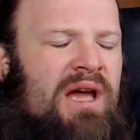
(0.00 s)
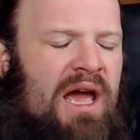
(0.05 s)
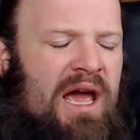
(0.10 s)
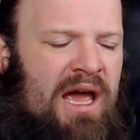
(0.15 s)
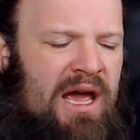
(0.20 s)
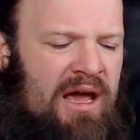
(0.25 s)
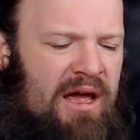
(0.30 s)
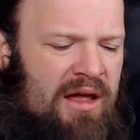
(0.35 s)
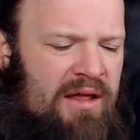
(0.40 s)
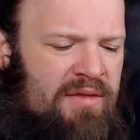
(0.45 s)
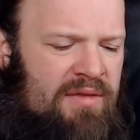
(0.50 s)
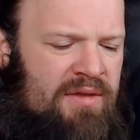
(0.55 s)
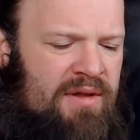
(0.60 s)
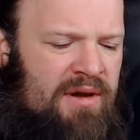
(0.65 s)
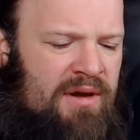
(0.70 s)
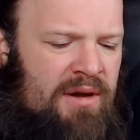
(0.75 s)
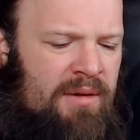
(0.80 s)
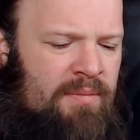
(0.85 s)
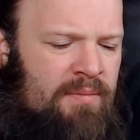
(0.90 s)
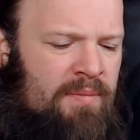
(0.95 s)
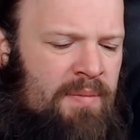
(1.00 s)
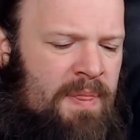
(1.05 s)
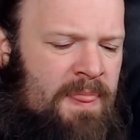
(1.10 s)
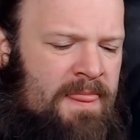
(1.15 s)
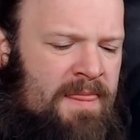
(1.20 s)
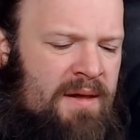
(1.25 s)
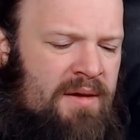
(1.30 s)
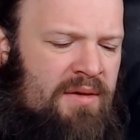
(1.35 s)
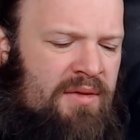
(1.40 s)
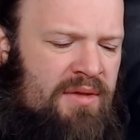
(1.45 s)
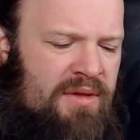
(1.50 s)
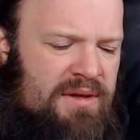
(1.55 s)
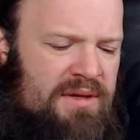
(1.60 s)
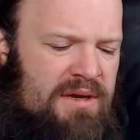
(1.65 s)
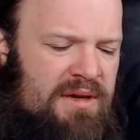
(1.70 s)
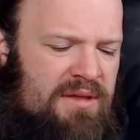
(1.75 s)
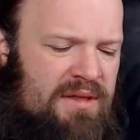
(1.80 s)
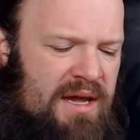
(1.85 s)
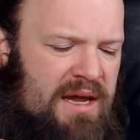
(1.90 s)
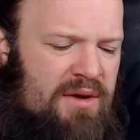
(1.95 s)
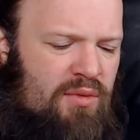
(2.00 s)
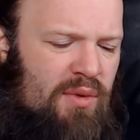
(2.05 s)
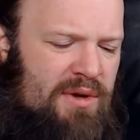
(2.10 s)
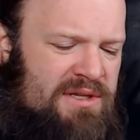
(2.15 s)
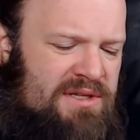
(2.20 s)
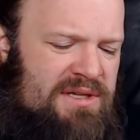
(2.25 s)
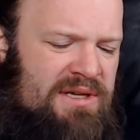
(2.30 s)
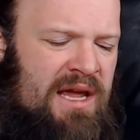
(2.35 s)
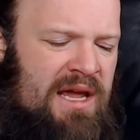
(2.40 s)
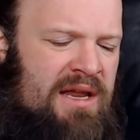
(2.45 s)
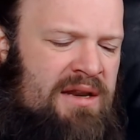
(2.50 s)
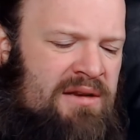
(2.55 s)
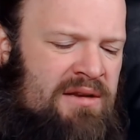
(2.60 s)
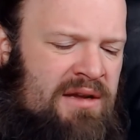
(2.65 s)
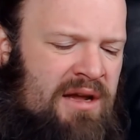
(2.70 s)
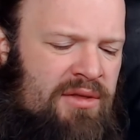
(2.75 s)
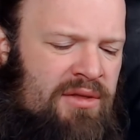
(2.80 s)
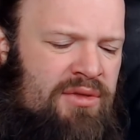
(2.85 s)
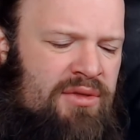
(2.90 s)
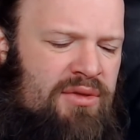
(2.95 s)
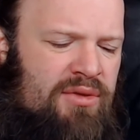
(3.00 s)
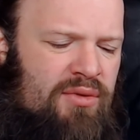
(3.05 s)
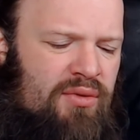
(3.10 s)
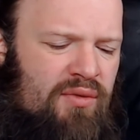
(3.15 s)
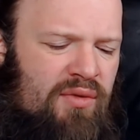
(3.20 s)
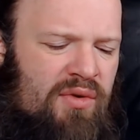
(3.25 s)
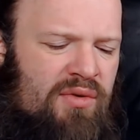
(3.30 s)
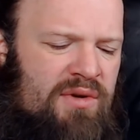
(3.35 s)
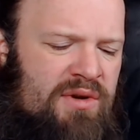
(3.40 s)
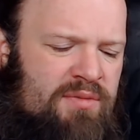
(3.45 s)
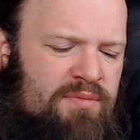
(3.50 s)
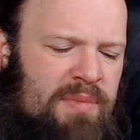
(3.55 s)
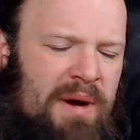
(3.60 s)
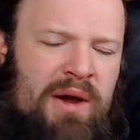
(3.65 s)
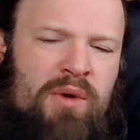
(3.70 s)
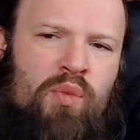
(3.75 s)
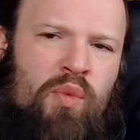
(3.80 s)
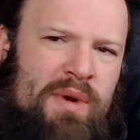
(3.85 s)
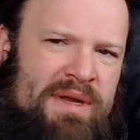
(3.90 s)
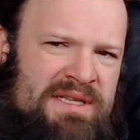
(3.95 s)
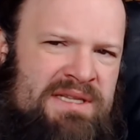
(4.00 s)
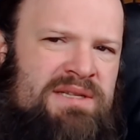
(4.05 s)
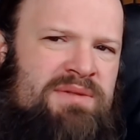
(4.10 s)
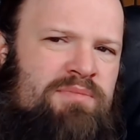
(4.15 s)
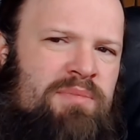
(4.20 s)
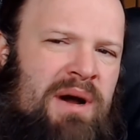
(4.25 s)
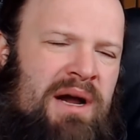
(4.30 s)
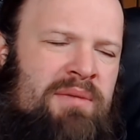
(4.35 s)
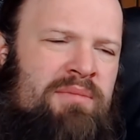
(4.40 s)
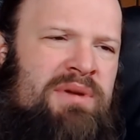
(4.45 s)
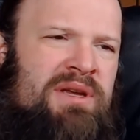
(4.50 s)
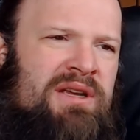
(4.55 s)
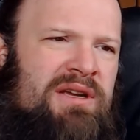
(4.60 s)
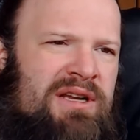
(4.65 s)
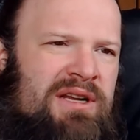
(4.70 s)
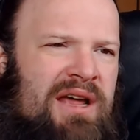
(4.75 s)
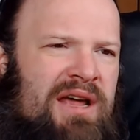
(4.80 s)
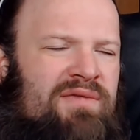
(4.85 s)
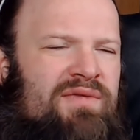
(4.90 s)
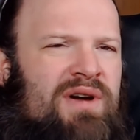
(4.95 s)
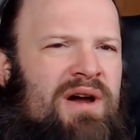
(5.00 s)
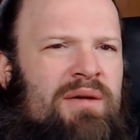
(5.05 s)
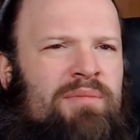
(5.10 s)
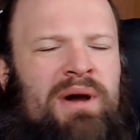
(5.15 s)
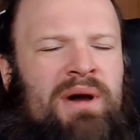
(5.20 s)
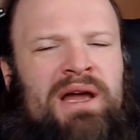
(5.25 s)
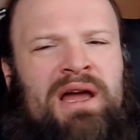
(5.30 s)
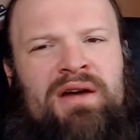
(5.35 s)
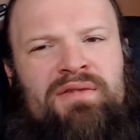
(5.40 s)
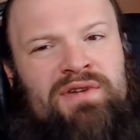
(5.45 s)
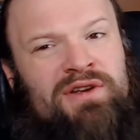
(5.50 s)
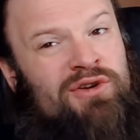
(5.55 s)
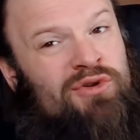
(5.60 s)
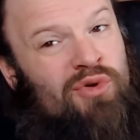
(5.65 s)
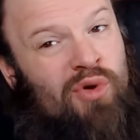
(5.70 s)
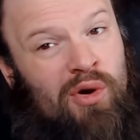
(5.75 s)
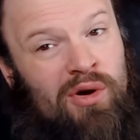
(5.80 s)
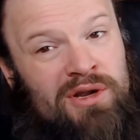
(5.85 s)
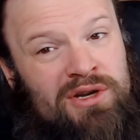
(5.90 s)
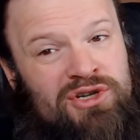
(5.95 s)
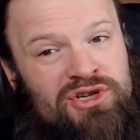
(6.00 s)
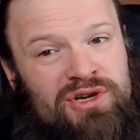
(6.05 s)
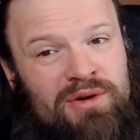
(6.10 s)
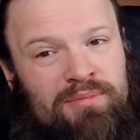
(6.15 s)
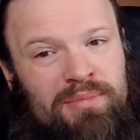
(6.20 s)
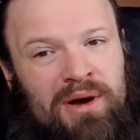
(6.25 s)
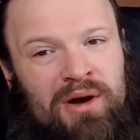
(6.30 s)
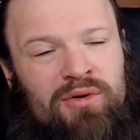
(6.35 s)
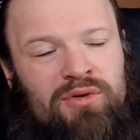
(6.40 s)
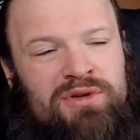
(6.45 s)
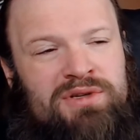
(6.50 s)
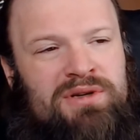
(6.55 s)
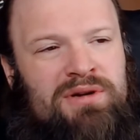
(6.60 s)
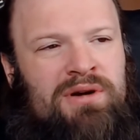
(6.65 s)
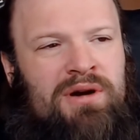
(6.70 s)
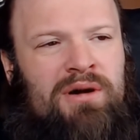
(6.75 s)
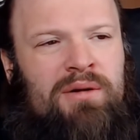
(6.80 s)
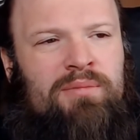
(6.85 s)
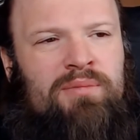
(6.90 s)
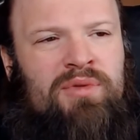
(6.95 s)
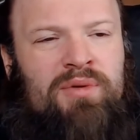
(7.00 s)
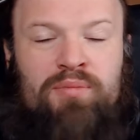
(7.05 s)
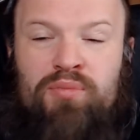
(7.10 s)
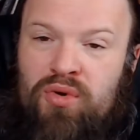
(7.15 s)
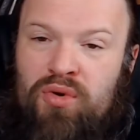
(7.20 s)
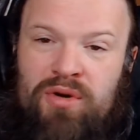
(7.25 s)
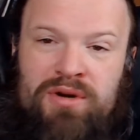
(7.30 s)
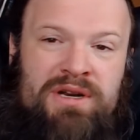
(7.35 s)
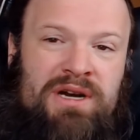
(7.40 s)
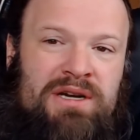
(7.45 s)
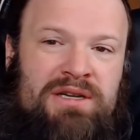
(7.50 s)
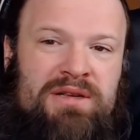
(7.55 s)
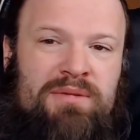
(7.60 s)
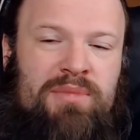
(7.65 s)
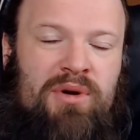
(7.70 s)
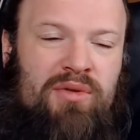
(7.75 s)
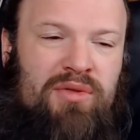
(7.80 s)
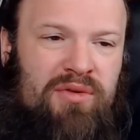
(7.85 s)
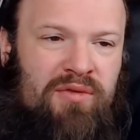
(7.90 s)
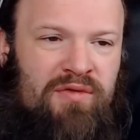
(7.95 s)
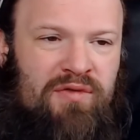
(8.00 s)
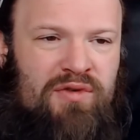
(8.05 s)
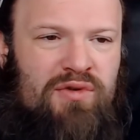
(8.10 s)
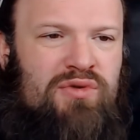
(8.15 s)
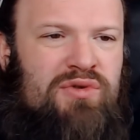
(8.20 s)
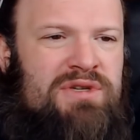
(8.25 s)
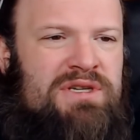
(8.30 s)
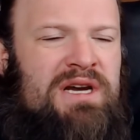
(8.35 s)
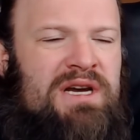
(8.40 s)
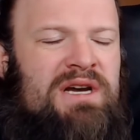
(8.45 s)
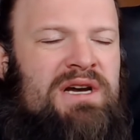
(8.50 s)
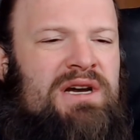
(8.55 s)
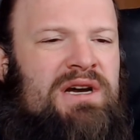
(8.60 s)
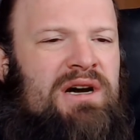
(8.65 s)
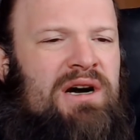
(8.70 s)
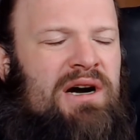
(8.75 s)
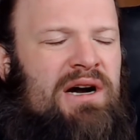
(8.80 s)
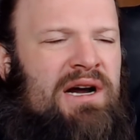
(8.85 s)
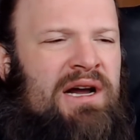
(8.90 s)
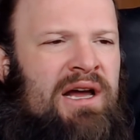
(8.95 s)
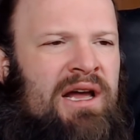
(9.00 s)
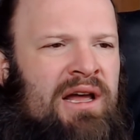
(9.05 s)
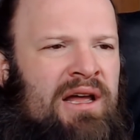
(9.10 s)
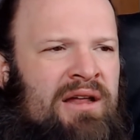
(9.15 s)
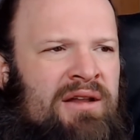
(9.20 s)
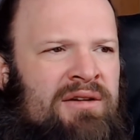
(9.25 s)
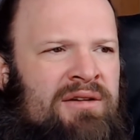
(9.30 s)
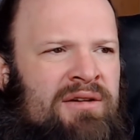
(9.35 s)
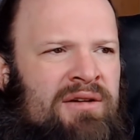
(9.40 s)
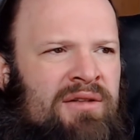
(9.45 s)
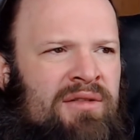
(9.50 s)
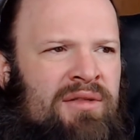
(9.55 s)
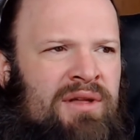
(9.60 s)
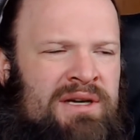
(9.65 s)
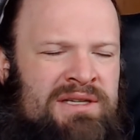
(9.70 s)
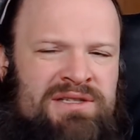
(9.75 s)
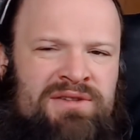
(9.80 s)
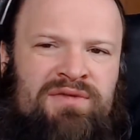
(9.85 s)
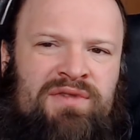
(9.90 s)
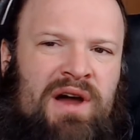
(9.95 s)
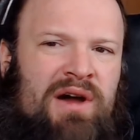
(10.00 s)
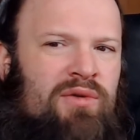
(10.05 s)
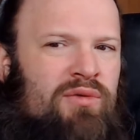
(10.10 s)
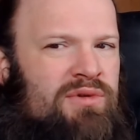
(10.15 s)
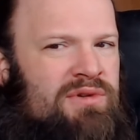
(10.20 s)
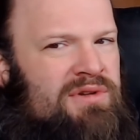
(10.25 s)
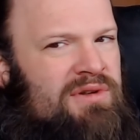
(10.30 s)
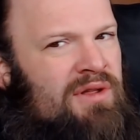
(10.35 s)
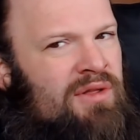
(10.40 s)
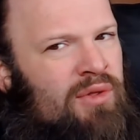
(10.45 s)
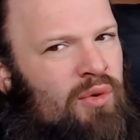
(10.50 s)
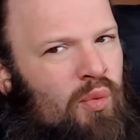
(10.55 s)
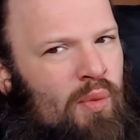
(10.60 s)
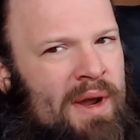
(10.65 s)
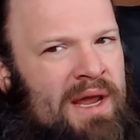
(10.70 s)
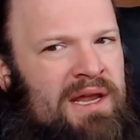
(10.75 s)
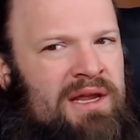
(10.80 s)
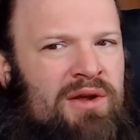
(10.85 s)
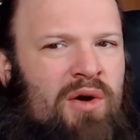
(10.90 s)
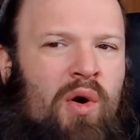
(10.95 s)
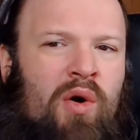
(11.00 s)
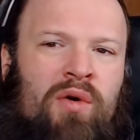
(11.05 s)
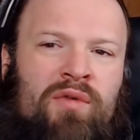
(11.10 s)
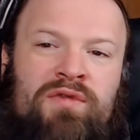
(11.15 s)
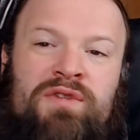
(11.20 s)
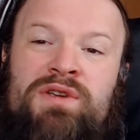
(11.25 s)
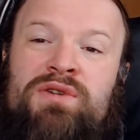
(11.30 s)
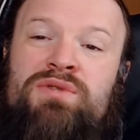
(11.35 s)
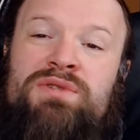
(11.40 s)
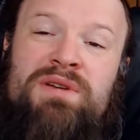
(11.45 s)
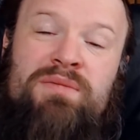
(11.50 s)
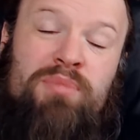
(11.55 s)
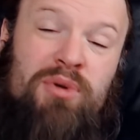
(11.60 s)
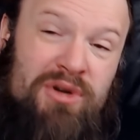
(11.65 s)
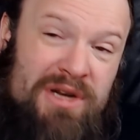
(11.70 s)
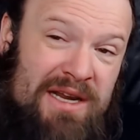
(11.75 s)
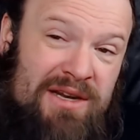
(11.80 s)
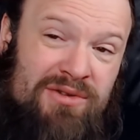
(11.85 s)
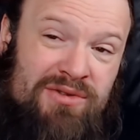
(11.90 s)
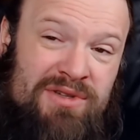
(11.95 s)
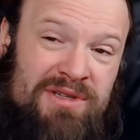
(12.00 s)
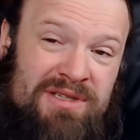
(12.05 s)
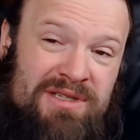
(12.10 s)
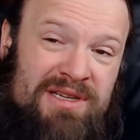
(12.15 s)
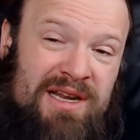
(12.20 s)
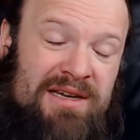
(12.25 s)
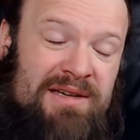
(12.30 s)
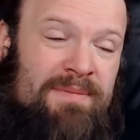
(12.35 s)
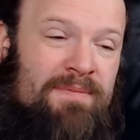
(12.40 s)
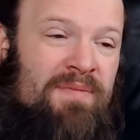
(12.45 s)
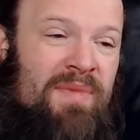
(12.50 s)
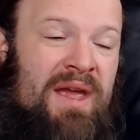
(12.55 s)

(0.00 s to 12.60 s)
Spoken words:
And they once again got through it by wits, by being clever, by having knowledge about the product, about the food, and thus found the way of using potatoes instead.